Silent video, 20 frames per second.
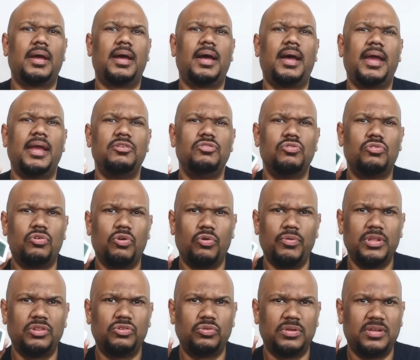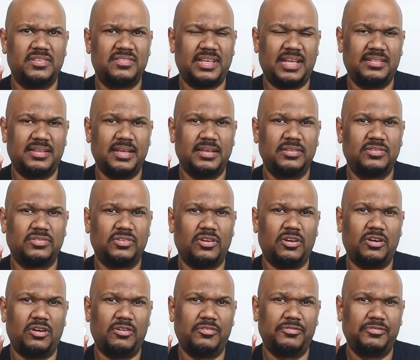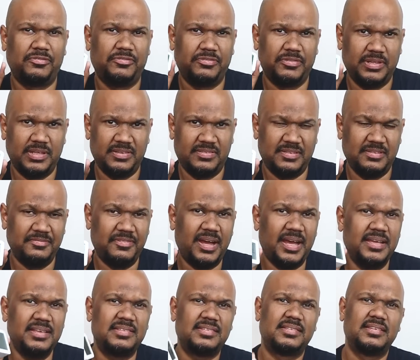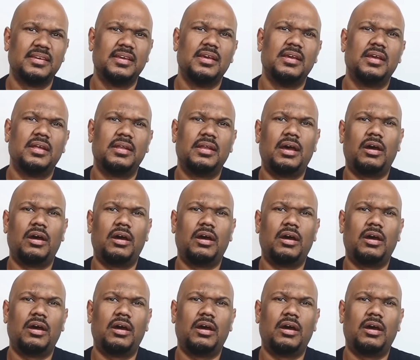and you go into the settings of this device,